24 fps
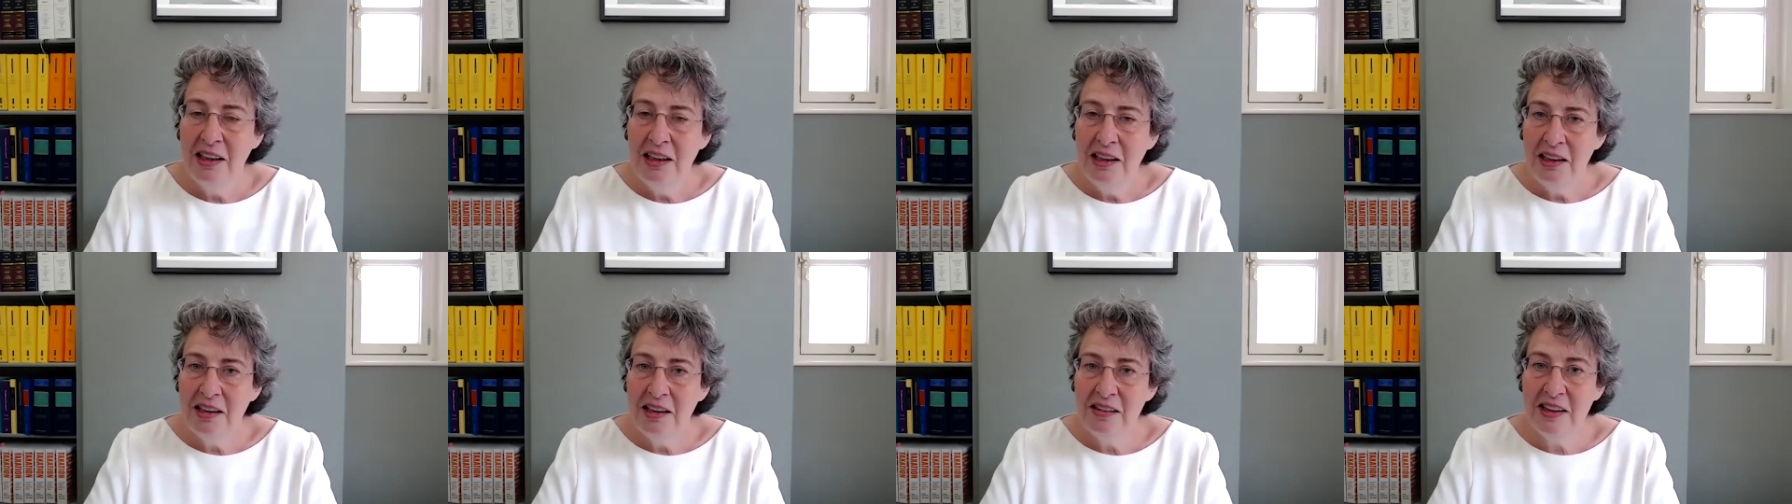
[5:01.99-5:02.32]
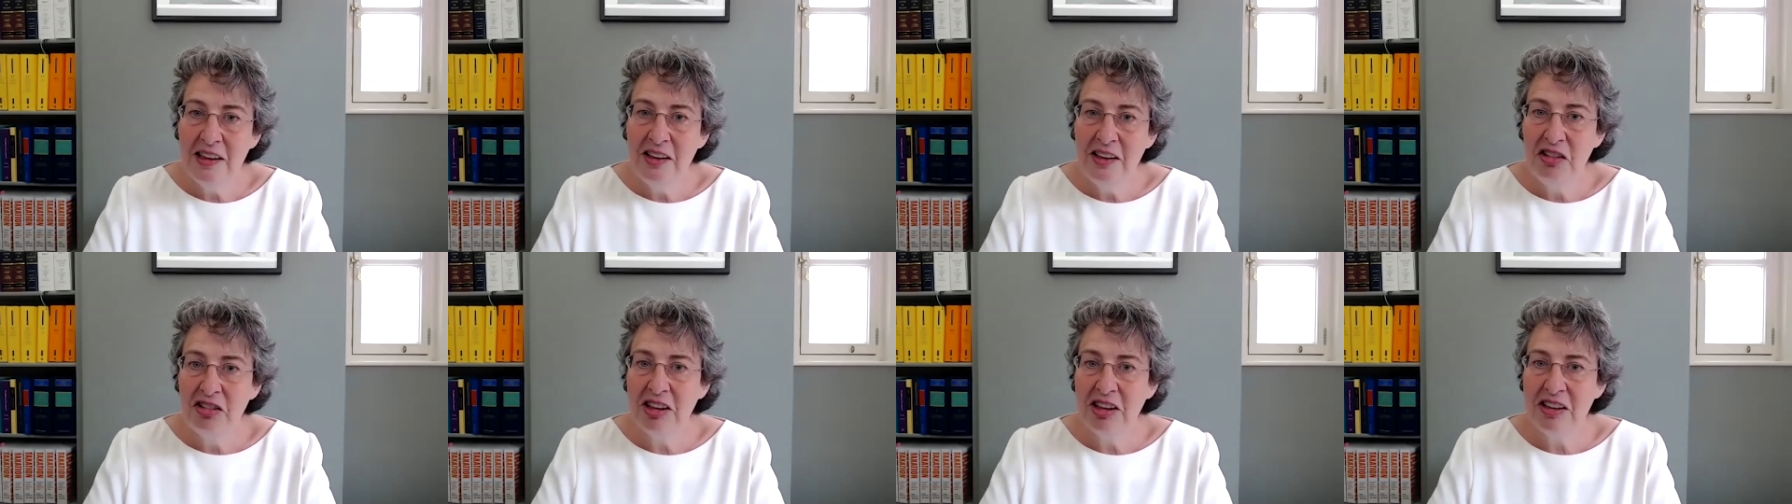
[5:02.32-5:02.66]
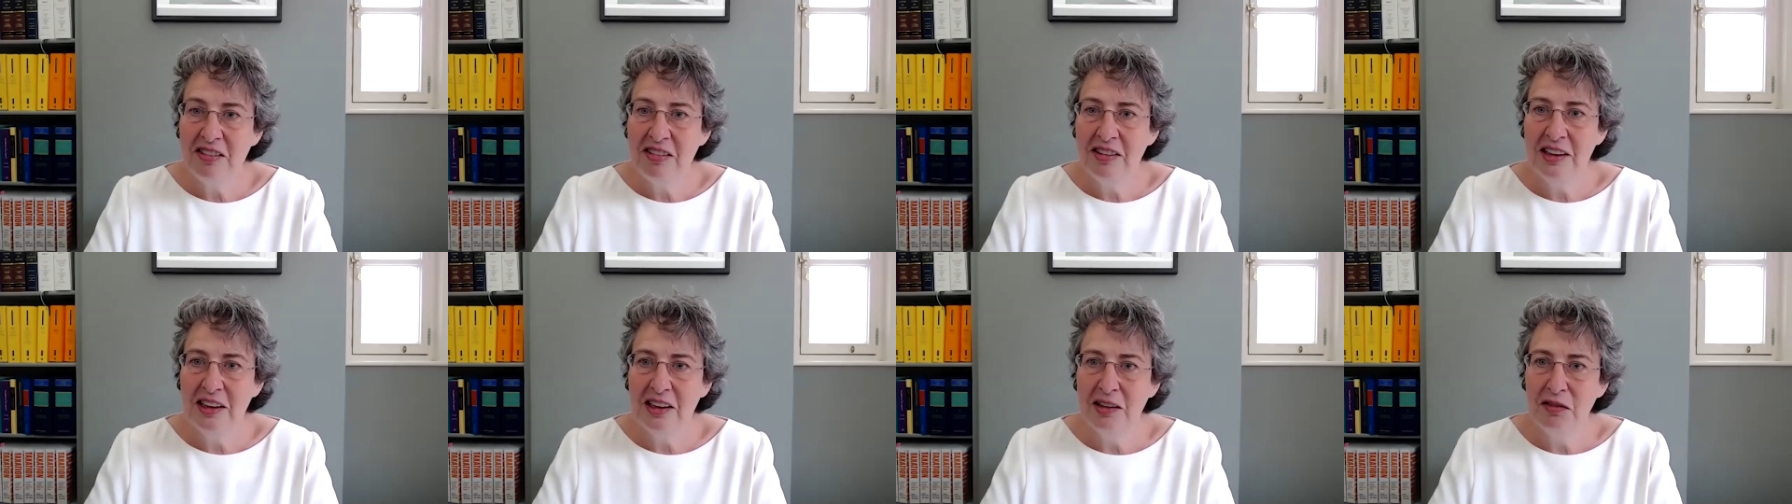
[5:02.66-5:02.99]
is an
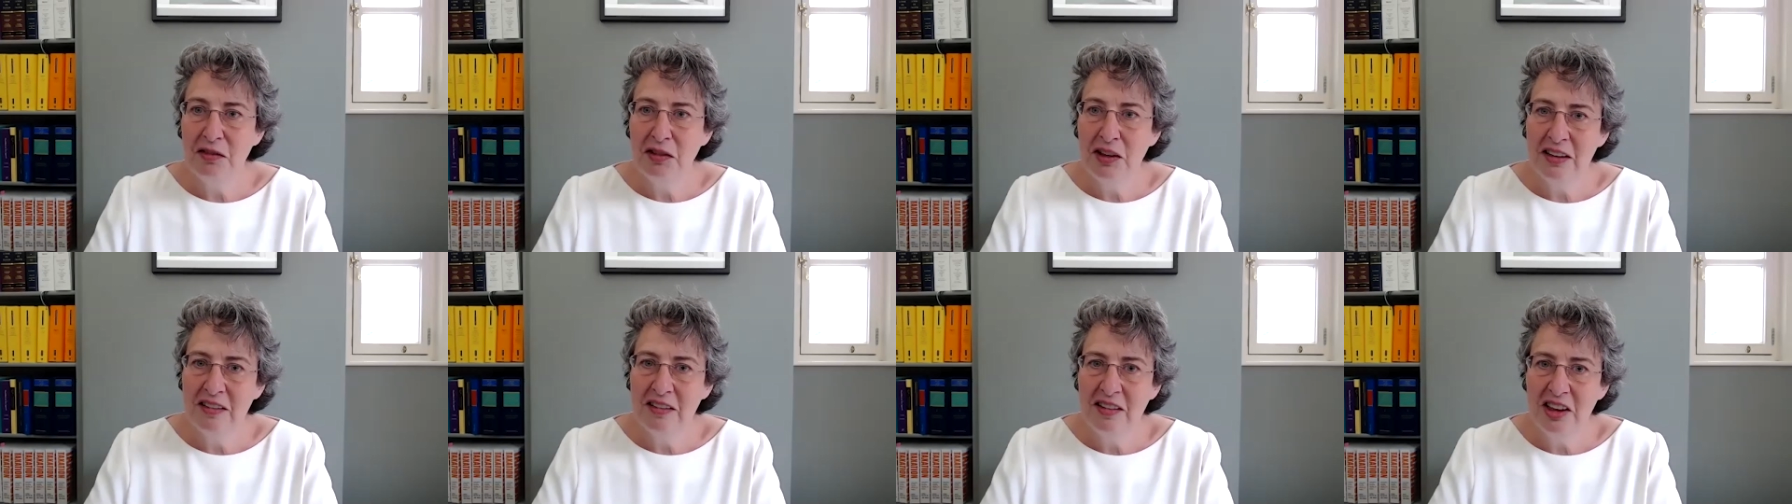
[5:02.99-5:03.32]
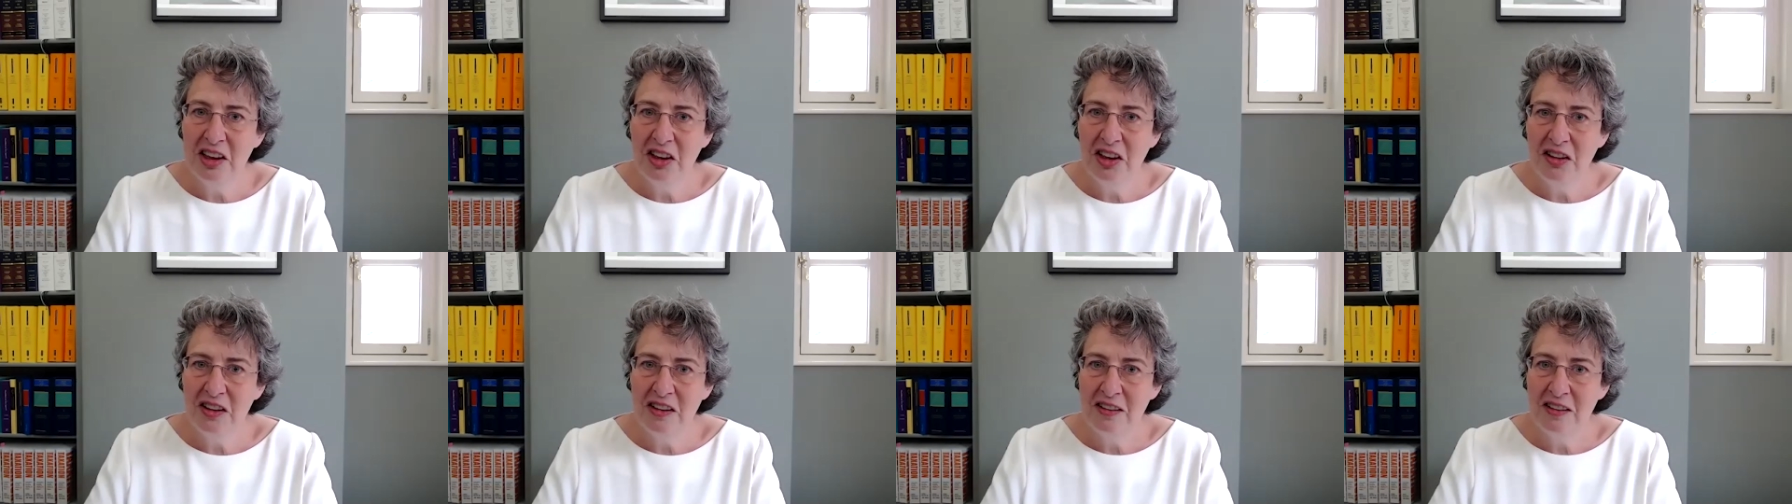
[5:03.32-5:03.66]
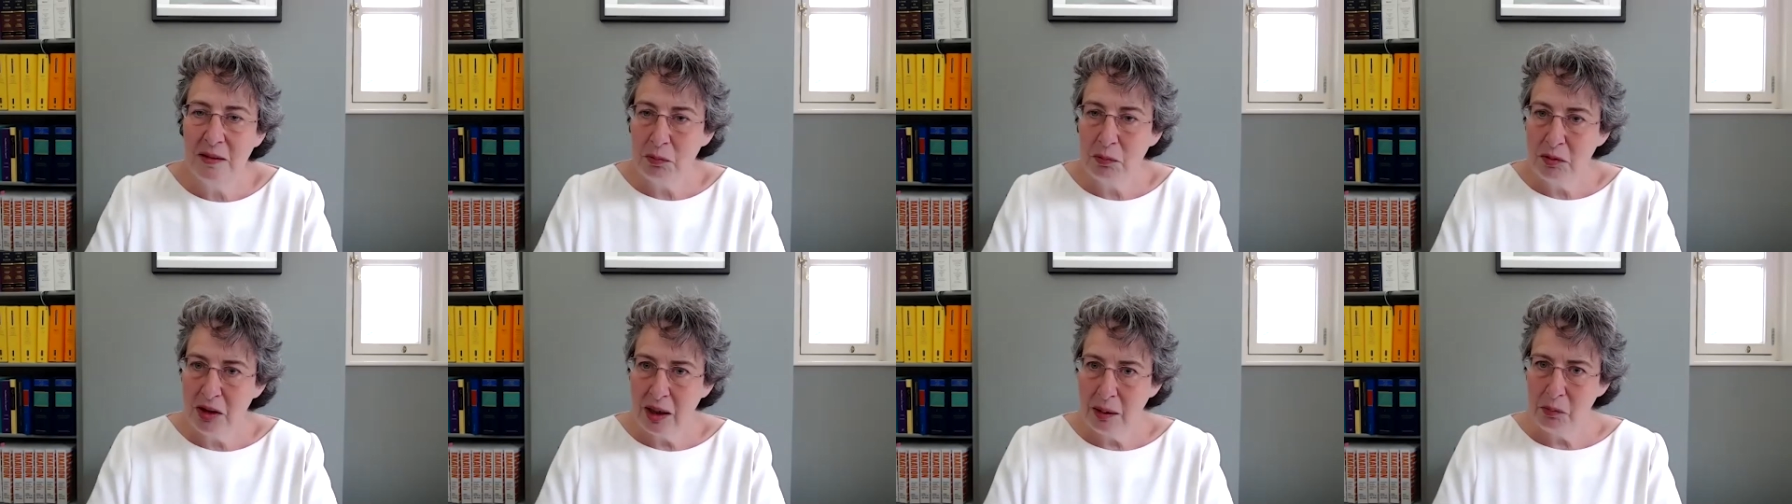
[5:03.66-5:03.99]
interesting advantage that's
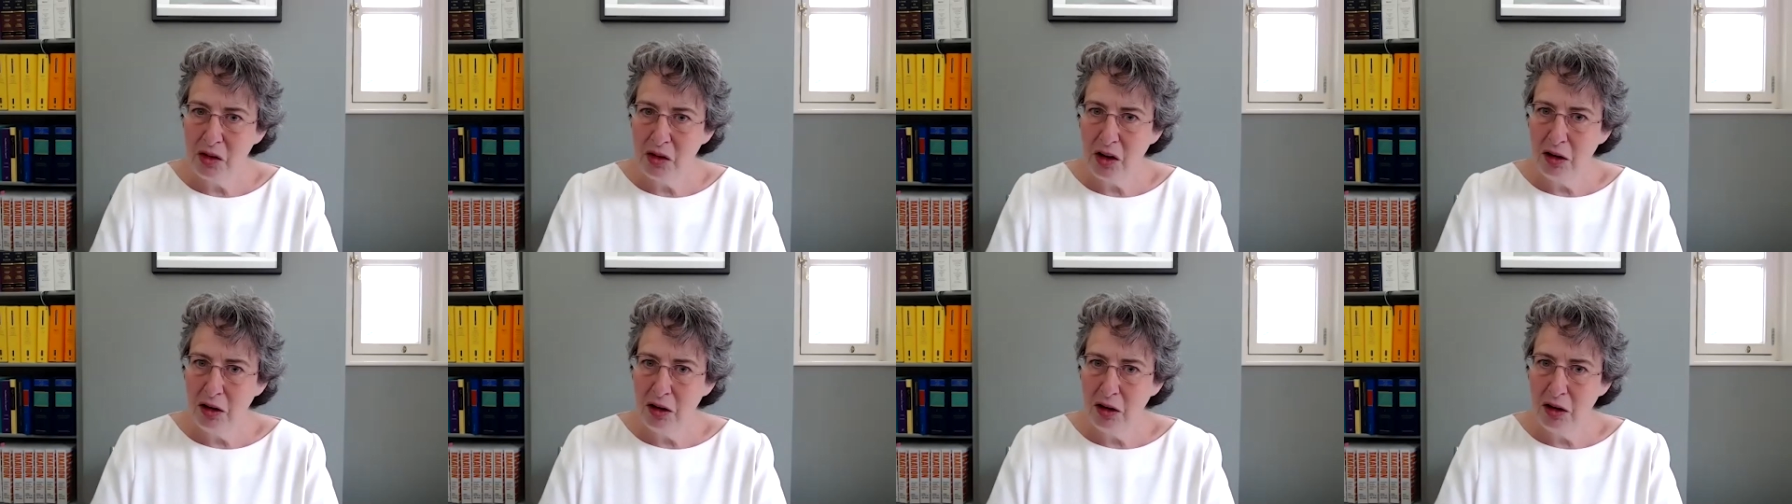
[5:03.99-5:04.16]
sometimes